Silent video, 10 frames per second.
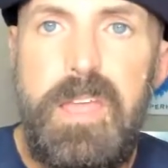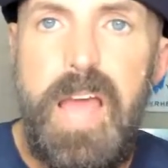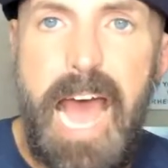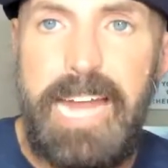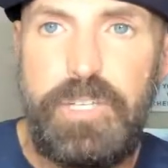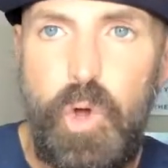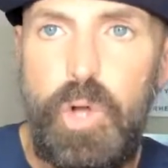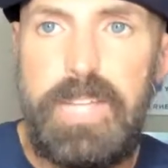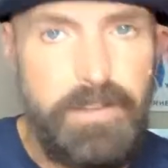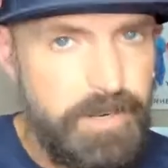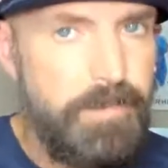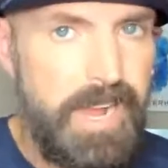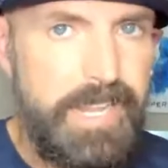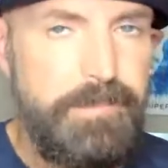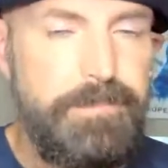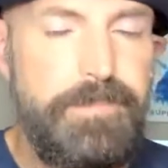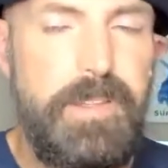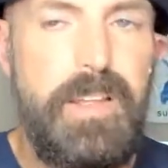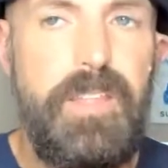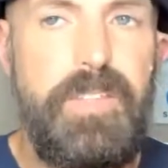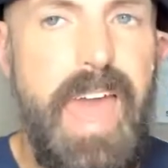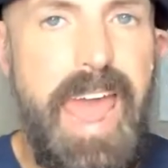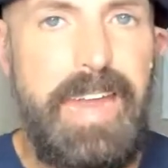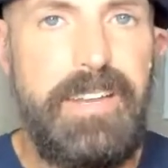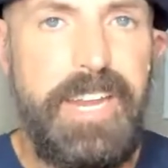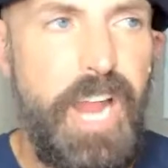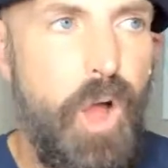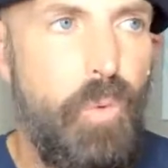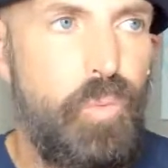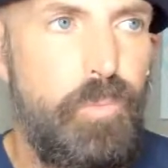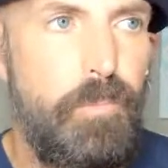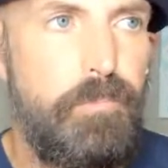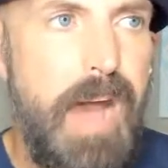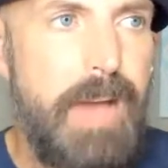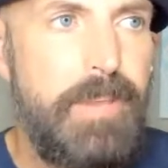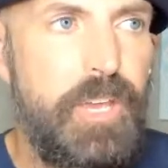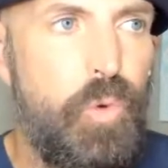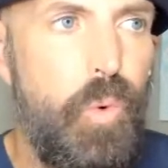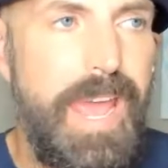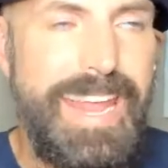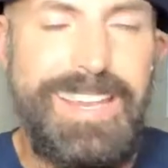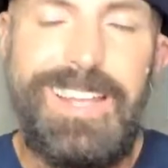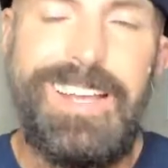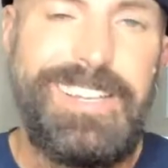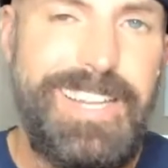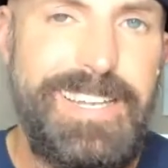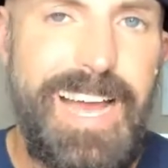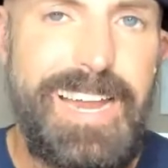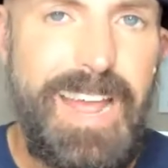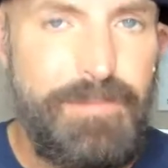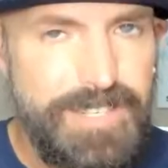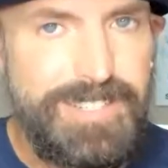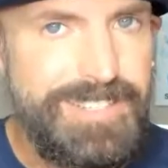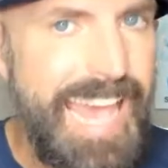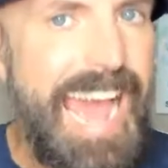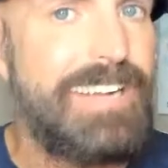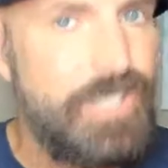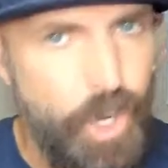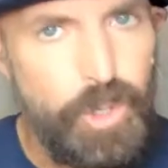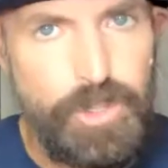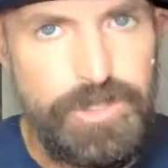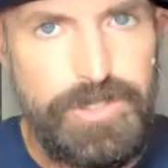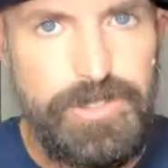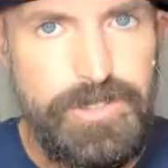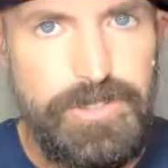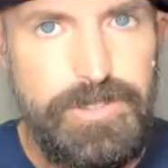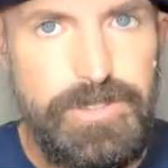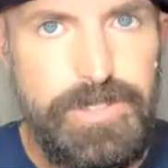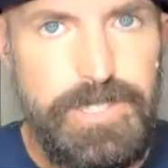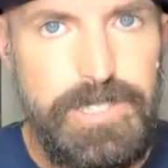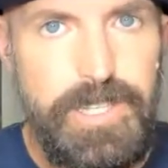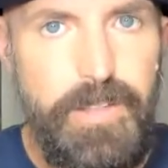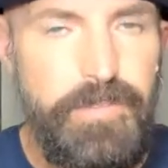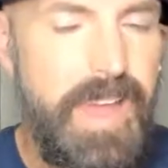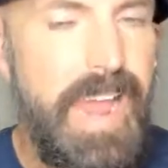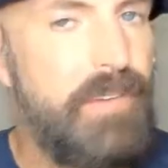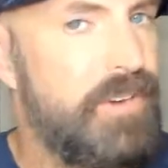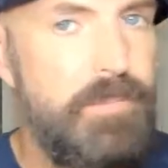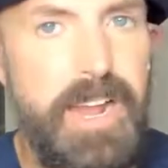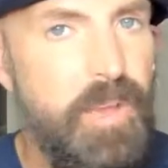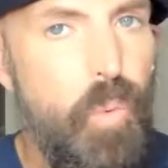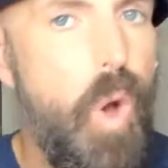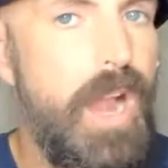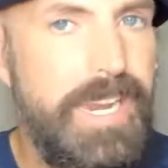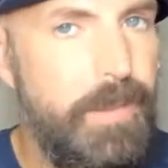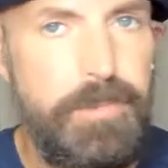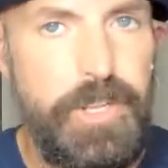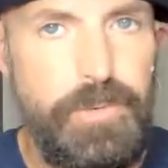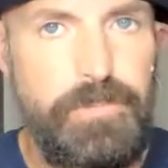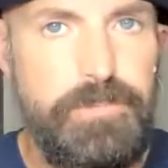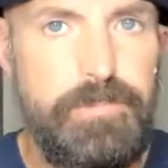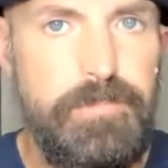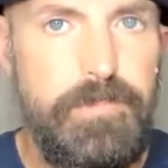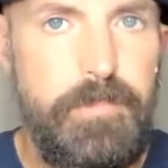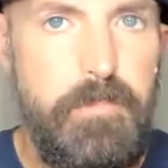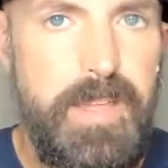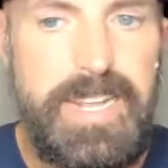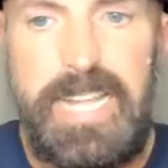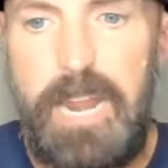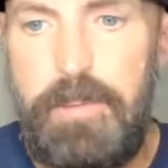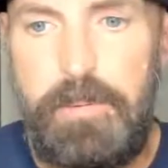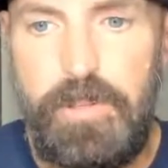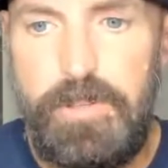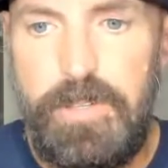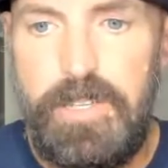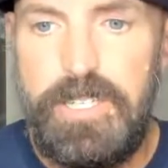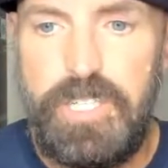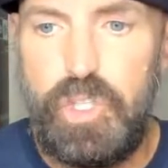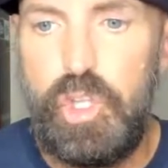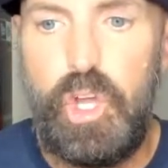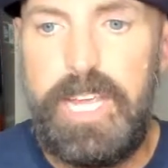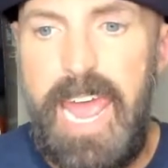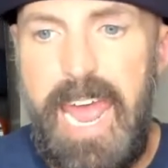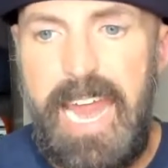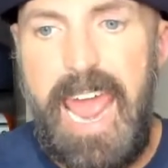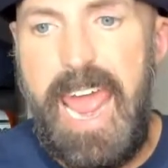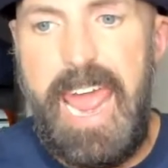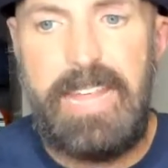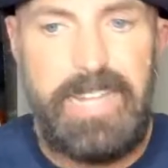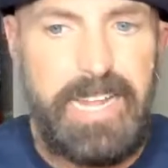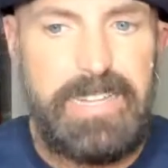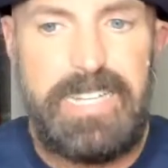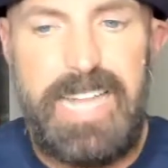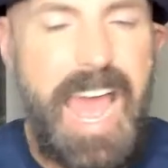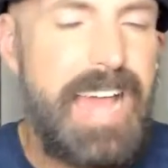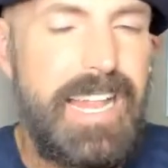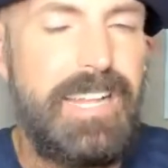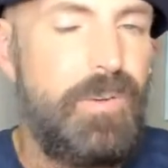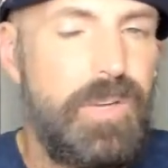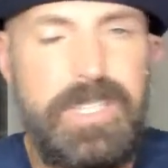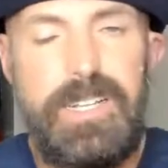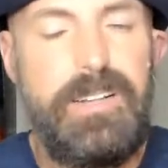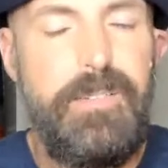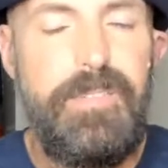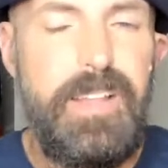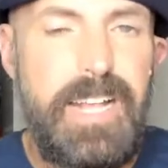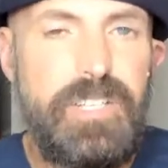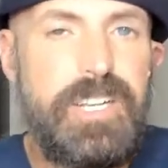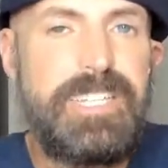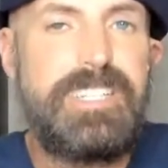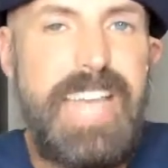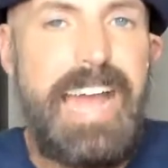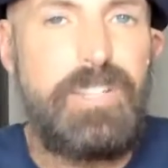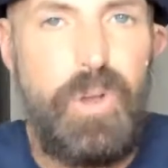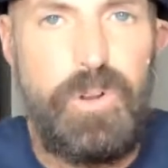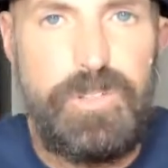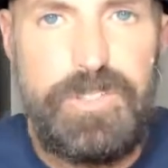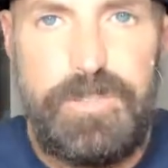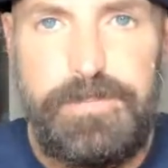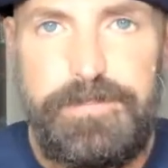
I told everybody that, Bobby Quinn did not have the sack totals that everybody wanted him to. Like, a lot of people just look at, hey, like, let's look at the sack totals.